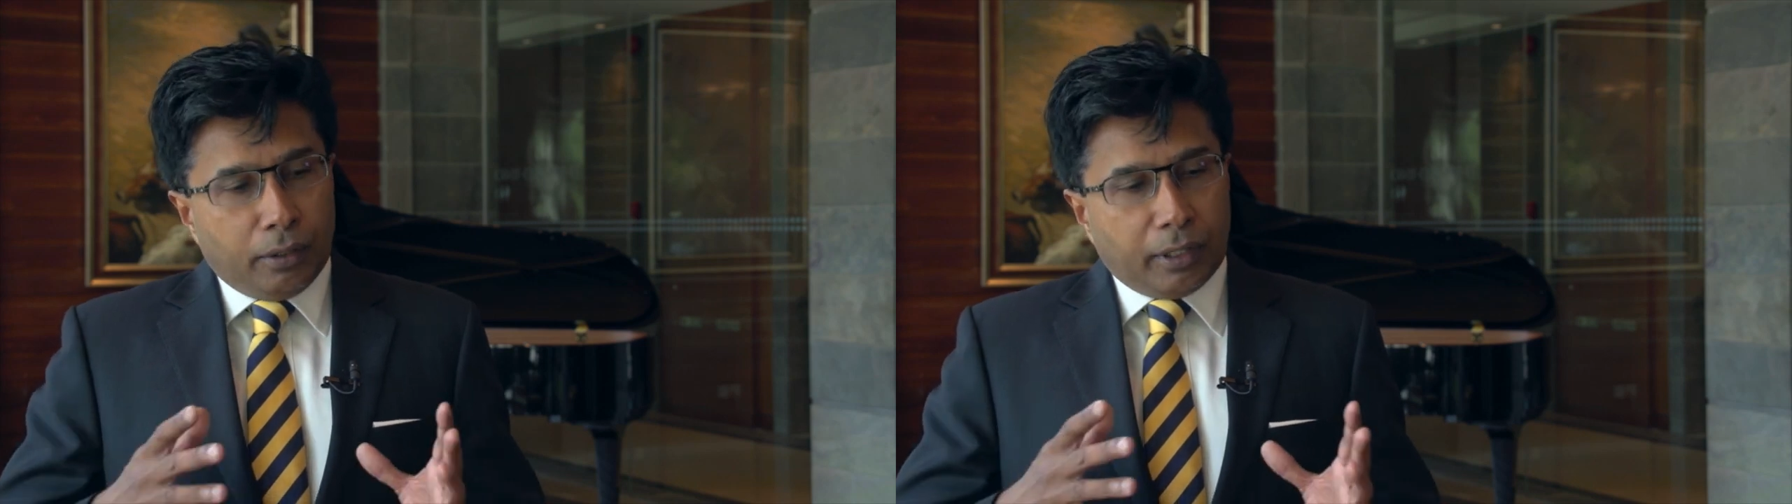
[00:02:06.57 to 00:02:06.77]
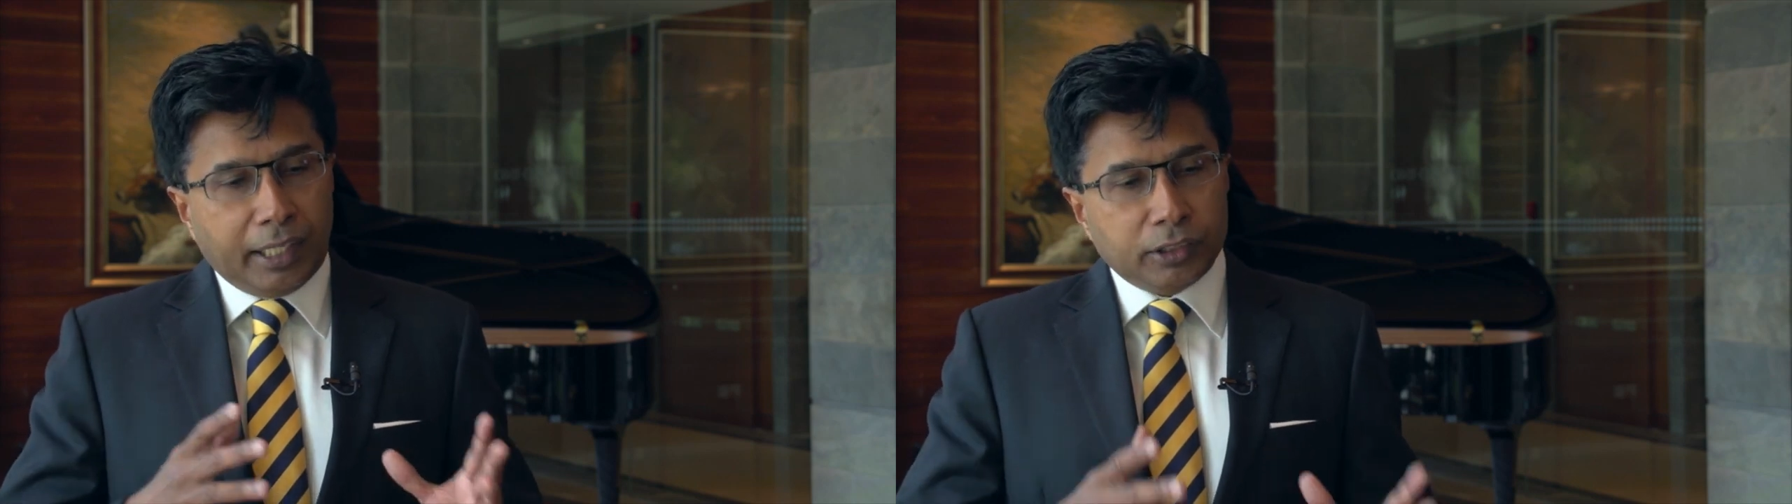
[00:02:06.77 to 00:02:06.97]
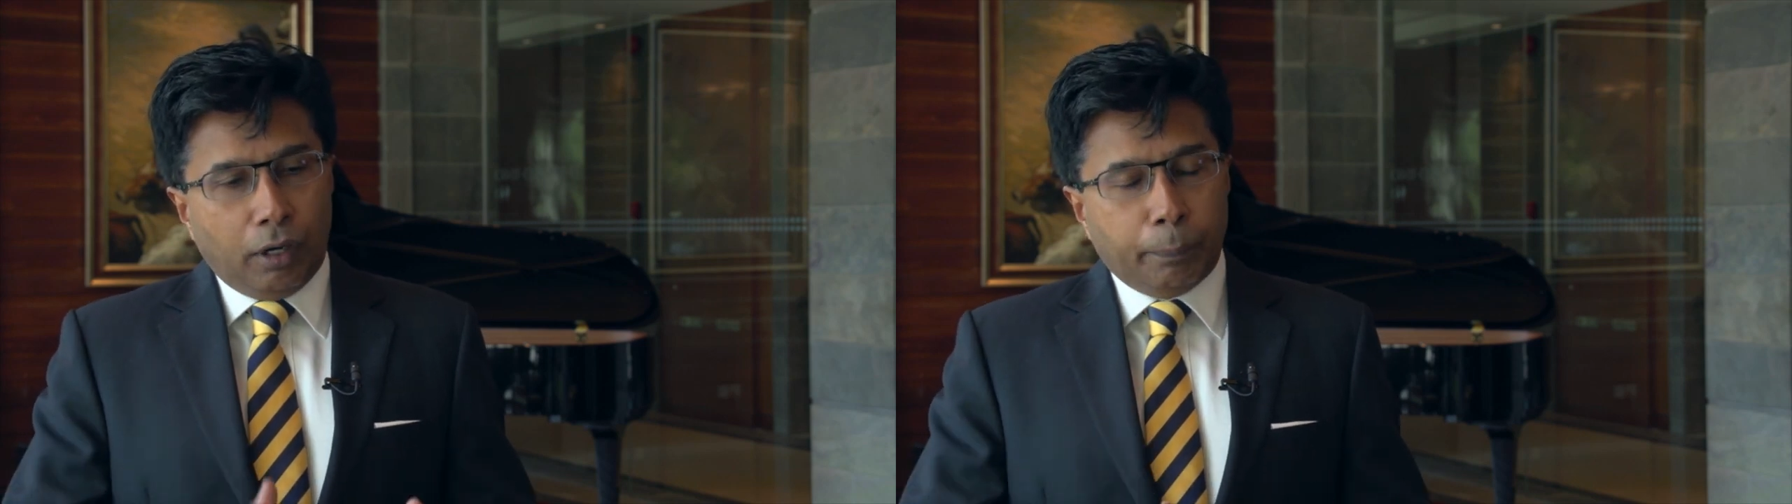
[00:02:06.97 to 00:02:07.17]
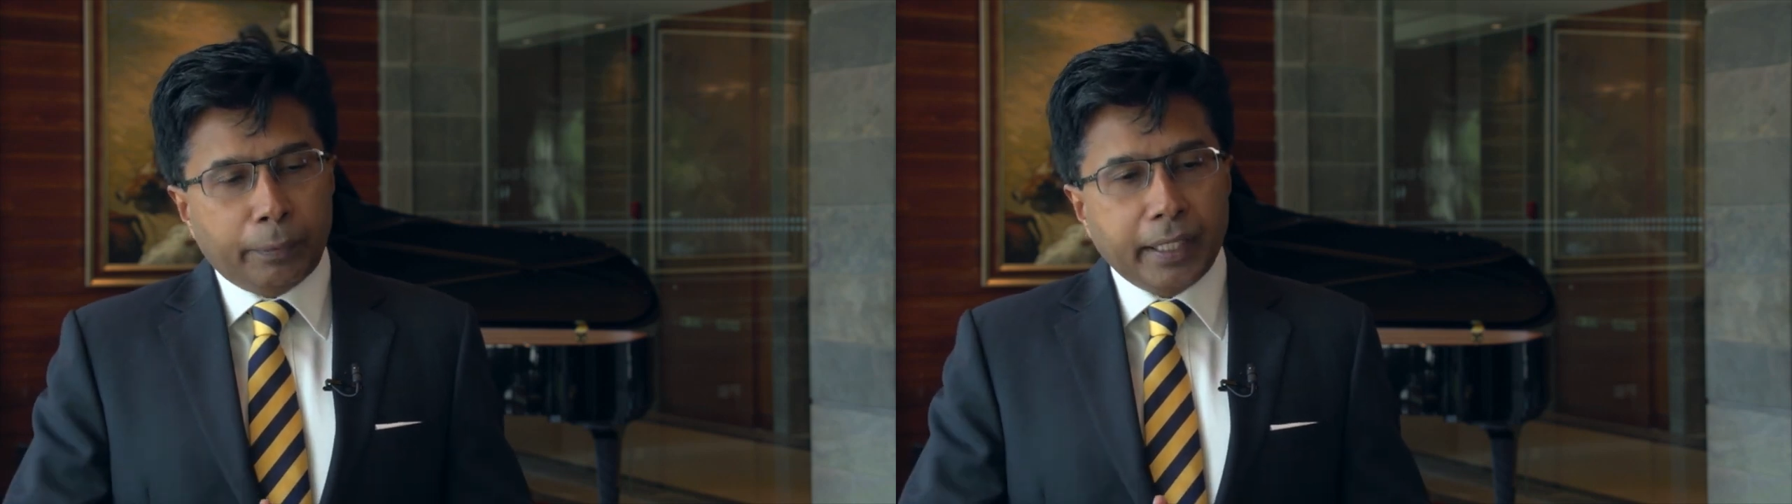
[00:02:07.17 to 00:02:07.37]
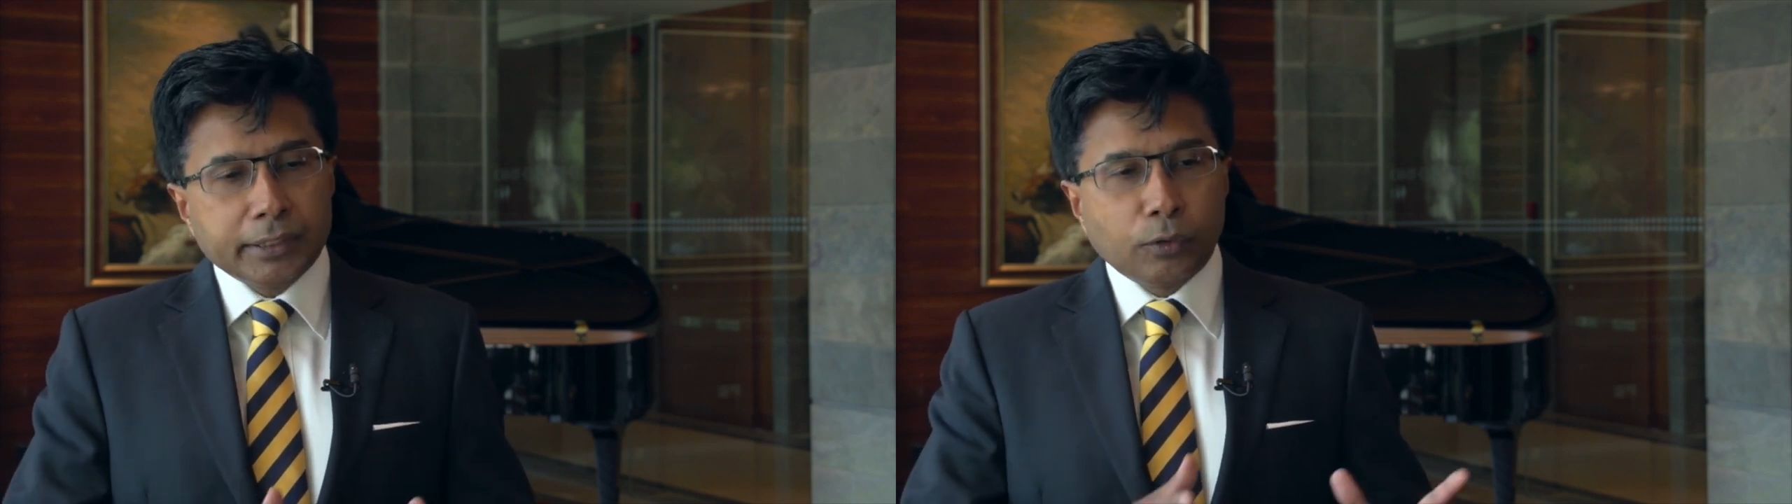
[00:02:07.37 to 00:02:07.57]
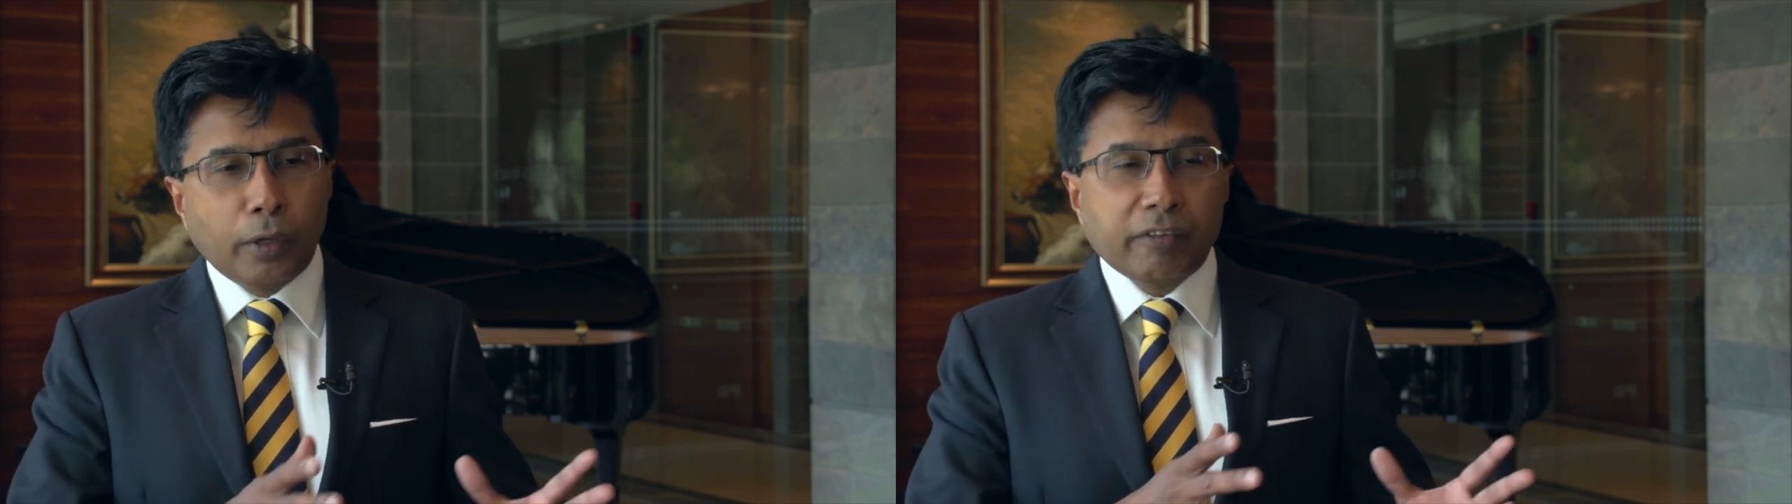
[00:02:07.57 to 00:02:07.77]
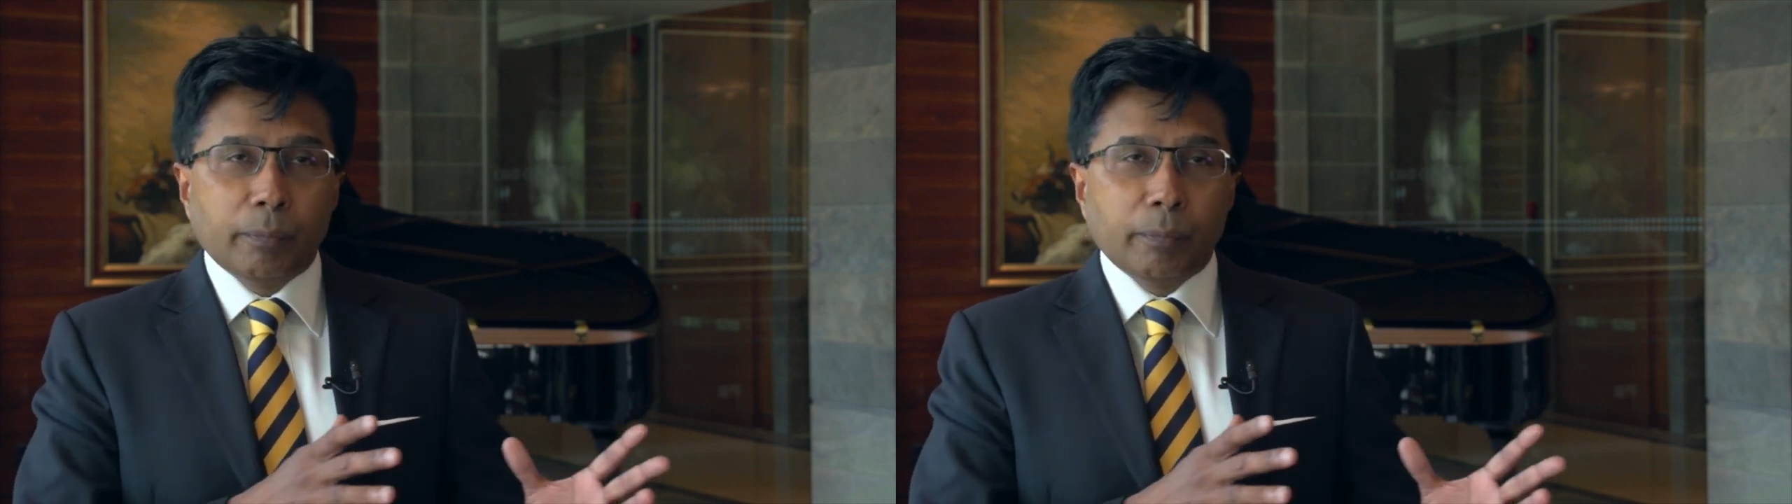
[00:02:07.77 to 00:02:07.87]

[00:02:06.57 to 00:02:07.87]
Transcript: Because operators are going